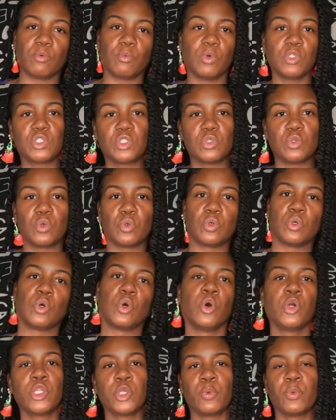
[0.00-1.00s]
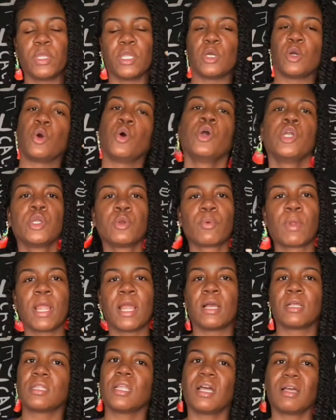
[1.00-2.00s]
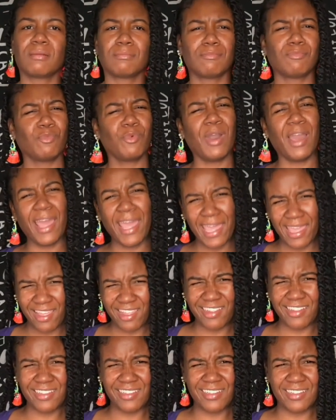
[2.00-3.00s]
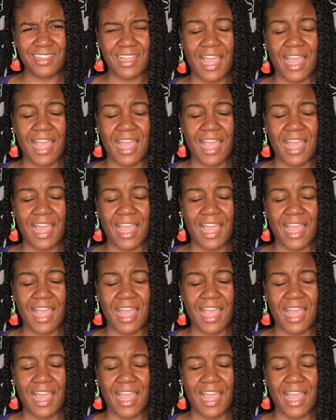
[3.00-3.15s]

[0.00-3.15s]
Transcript: What you doing? Who you with? Who you around? Like, what?